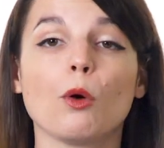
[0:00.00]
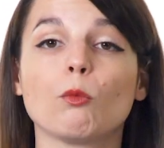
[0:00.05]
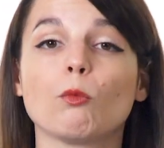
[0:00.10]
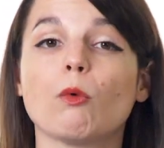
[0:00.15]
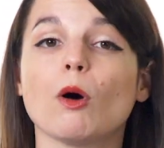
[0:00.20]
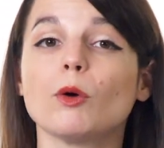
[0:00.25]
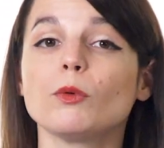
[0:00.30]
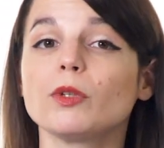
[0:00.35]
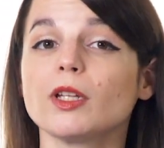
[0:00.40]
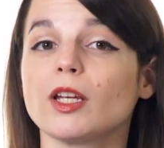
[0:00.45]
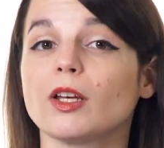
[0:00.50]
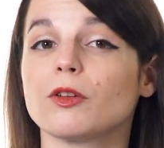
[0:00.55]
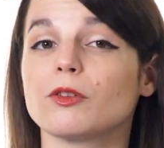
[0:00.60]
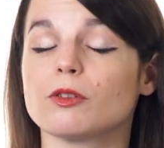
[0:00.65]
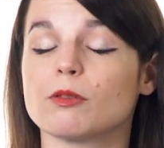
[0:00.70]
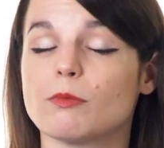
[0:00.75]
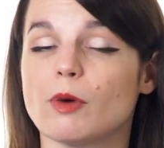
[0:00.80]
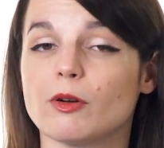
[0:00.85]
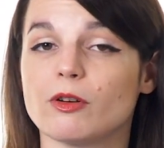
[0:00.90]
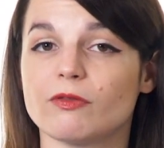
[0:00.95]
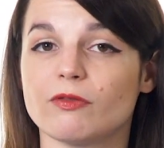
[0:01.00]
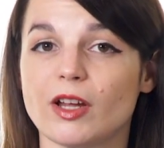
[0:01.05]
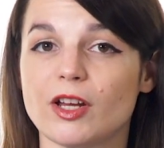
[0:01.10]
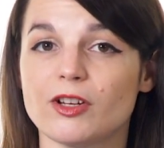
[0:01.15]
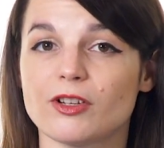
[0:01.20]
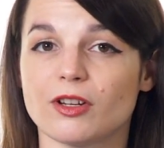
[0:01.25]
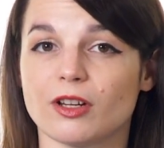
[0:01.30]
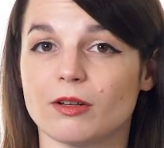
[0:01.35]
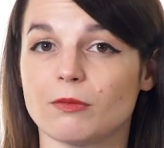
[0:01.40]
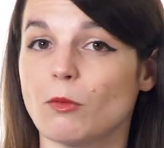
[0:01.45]
won't kill your
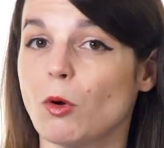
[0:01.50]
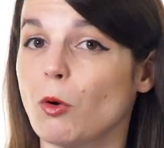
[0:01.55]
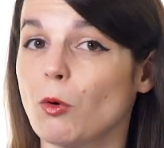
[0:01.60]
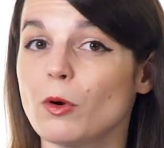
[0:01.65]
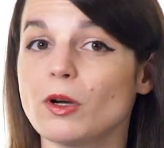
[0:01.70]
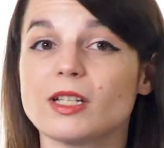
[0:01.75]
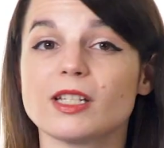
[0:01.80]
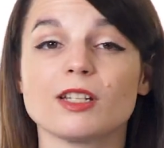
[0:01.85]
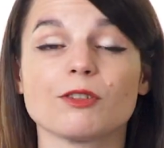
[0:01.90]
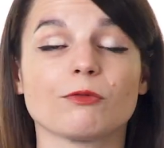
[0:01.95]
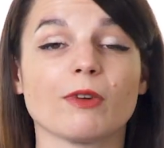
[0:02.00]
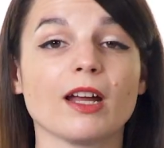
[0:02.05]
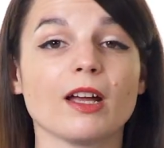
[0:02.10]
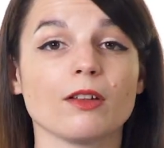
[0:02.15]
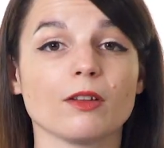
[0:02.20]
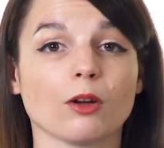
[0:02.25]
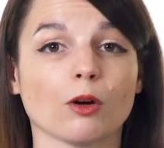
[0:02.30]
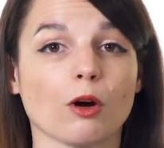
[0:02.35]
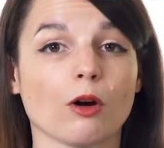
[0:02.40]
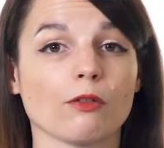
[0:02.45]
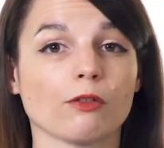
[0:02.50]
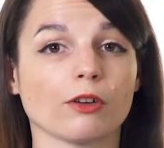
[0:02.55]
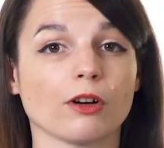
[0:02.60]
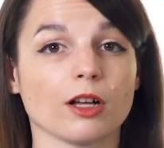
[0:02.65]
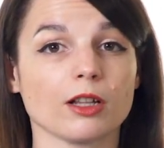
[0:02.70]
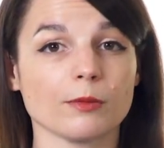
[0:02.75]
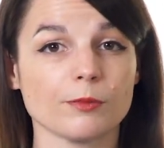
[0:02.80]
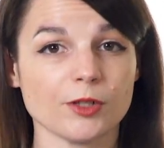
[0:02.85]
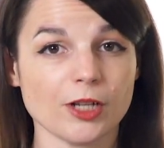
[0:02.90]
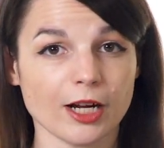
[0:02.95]
motivation or derail your
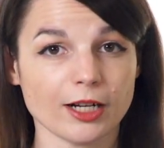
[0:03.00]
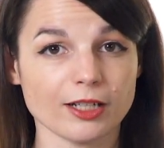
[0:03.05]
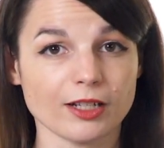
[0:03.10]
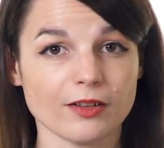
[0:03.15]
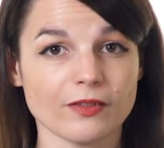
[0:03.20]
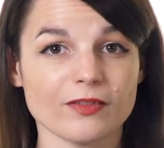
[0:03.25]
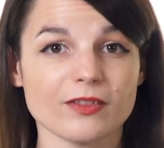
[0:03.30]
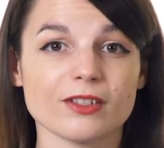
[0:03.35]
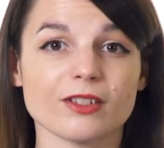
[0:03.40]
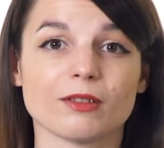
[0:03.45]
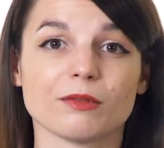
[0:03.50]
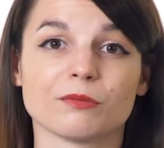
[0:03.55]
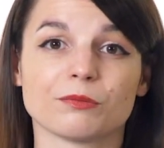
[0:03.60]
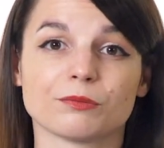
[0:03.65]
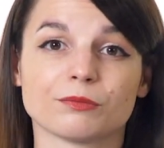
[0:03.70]
overall objectives.